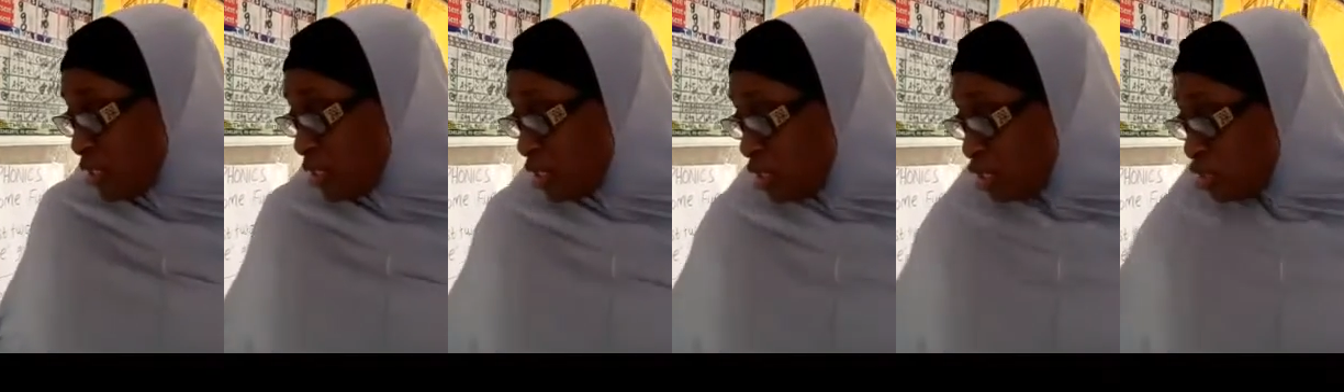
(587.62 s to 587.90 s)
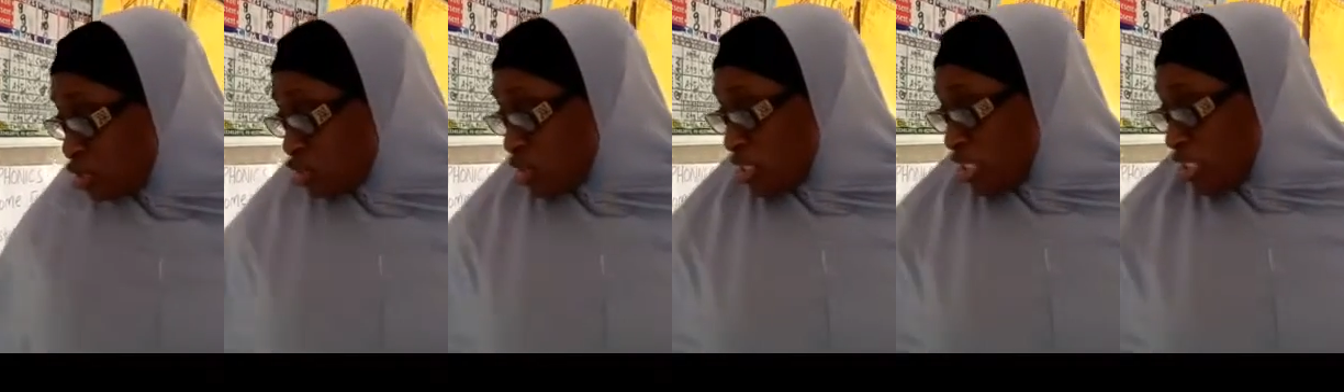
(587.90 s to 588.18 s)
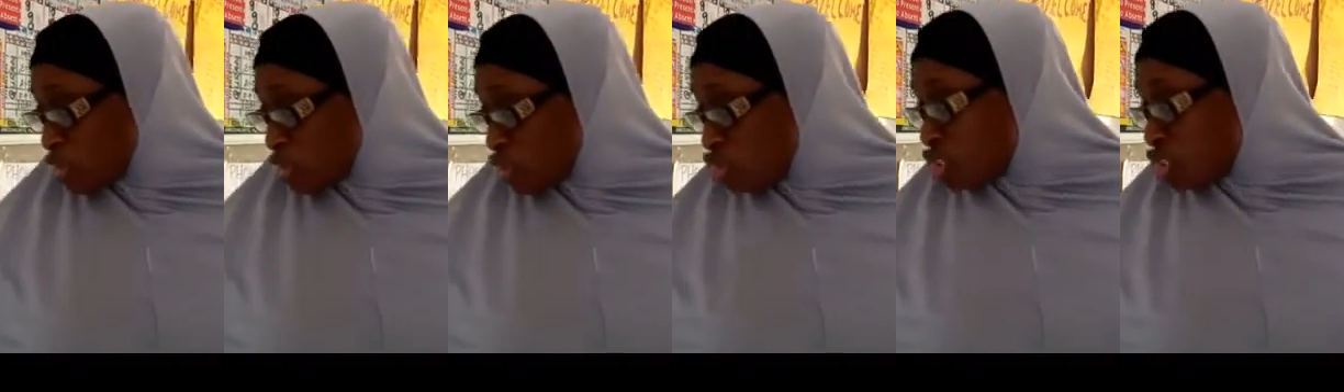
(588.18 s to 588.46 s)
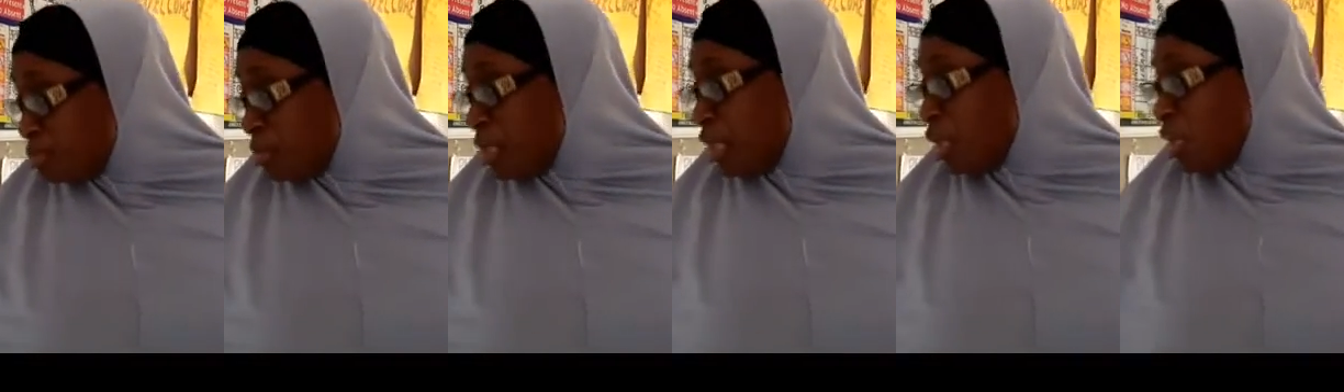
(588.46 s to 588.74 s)
So there's going to
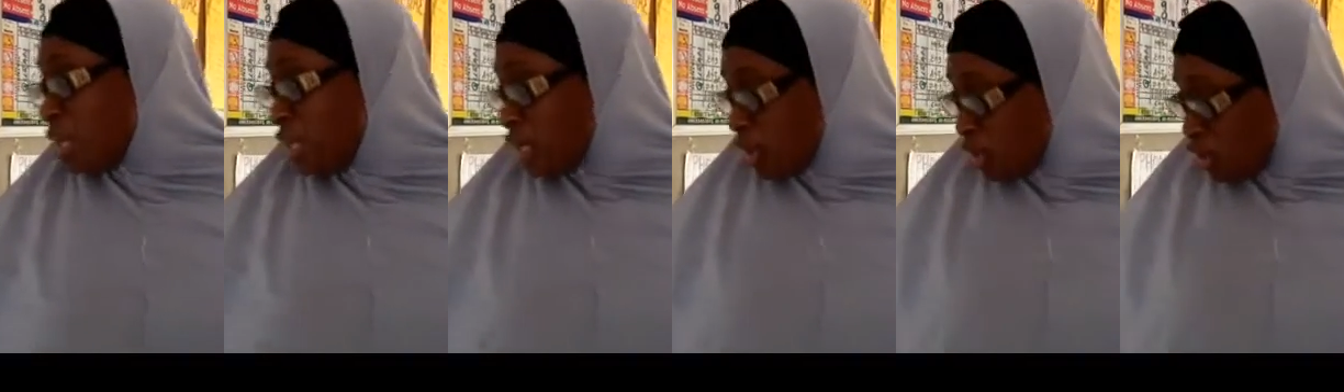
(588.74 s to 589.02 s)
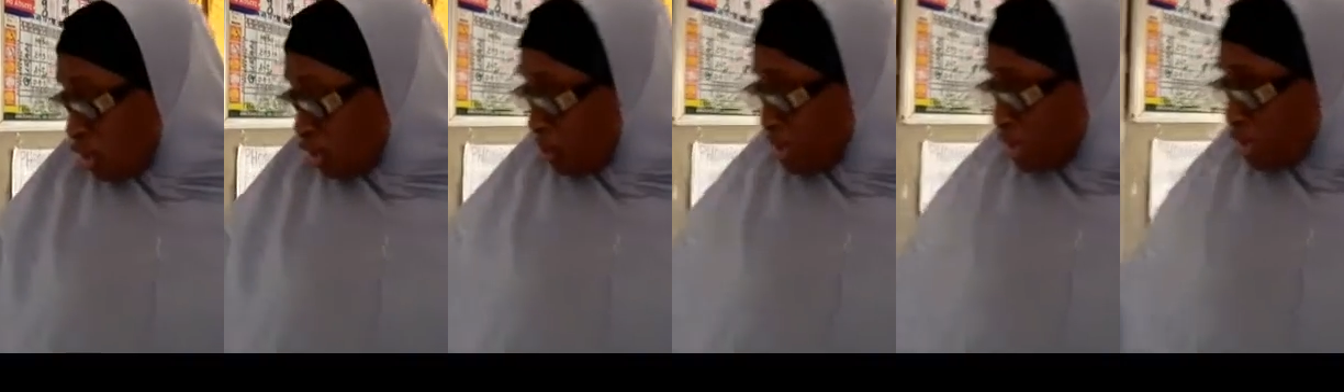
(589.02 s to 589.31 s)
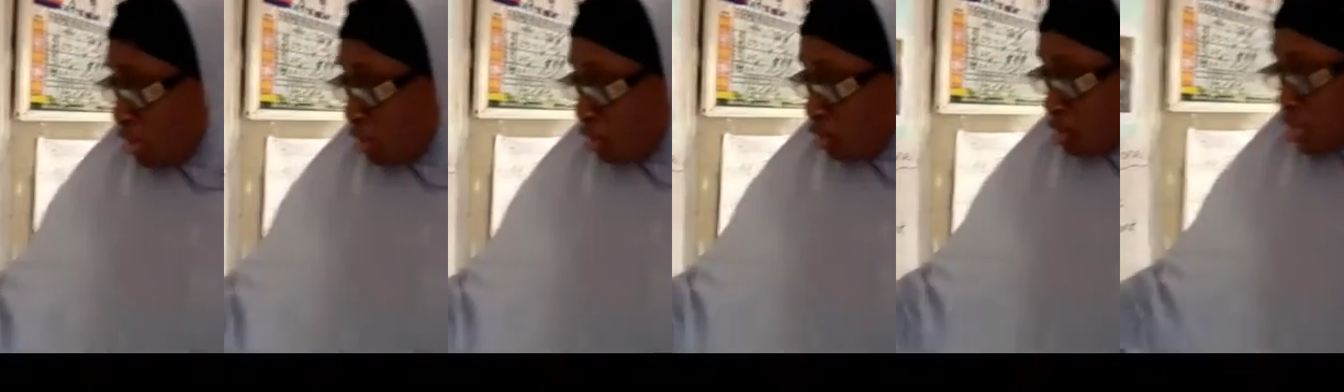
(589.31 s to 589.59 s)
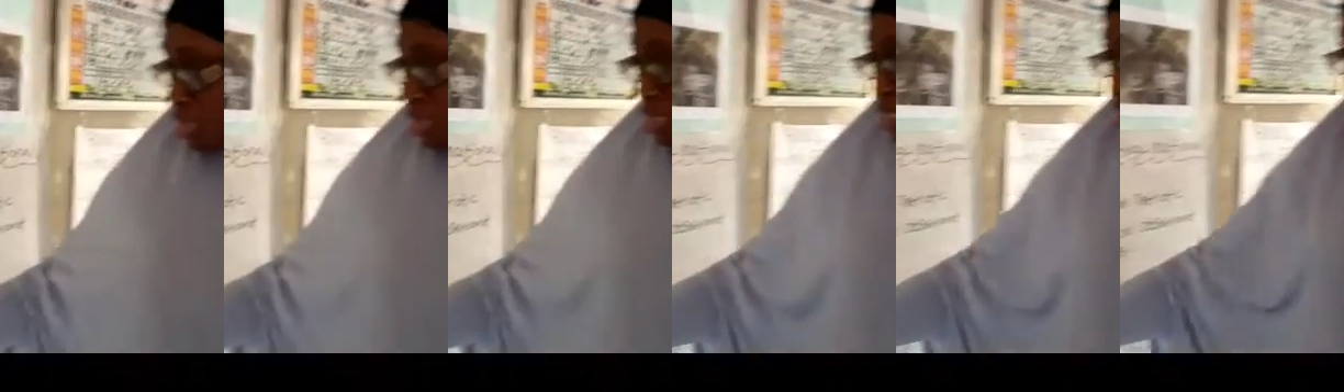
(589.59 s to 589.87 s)
be economic loss